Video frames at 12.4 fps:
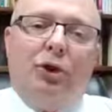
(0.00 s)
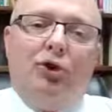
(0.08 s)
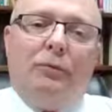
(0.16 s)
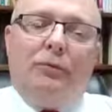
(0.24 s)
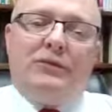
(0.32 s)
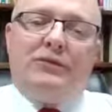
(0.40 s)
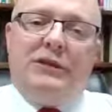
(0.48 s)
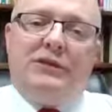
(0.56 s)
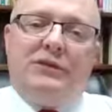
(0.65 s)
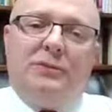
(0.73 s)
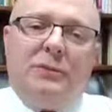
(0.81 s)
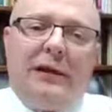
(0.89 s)
Luke
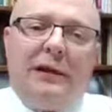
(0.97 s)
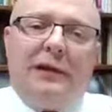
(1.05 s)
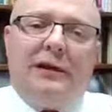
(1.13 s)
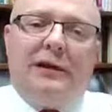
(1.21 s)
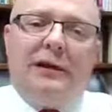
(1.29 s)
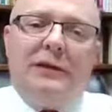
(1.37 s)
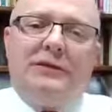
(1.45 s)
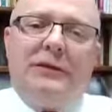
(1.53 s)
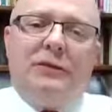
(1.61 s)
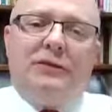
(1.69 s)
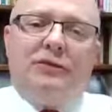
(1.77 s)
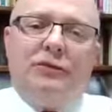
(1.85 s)
proceeds immediately
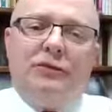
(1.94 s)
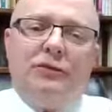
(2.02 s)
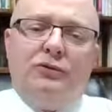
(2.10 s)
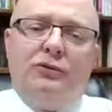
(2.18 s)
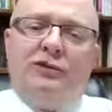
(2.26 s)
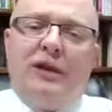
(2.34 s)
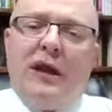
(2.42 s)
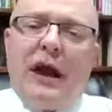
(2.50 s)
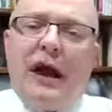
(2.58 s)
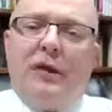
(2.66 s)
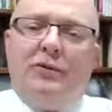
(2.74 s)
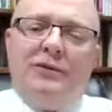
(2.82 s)
to introduce
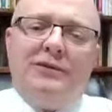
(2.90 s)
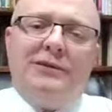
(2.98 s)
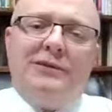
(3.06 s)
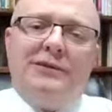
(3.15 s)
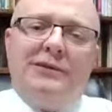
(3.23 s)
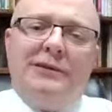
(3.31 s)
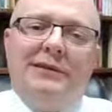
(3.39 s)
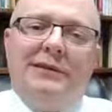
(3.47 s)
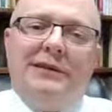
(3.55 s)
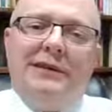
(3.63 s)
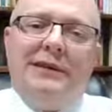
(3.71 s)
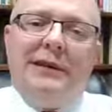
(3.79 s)
Jairus.
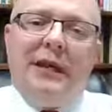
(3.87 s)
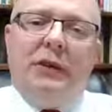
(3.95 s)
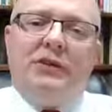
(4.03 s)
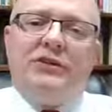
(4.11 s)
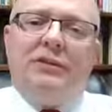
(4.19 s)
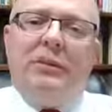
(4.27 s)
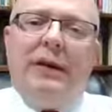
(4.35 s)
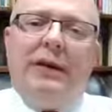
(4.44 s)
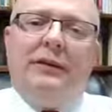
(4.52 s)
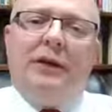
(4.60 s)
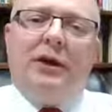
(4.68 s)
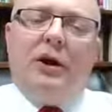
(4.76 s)
Here is a
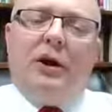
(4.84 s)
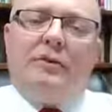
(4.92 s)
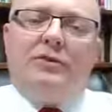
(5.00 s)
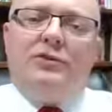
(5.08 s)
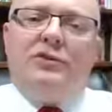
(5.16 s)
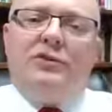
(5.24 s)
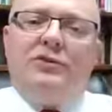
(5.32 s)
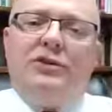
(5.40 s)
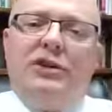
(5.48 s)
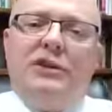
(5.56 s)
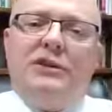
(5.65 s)
man that comes to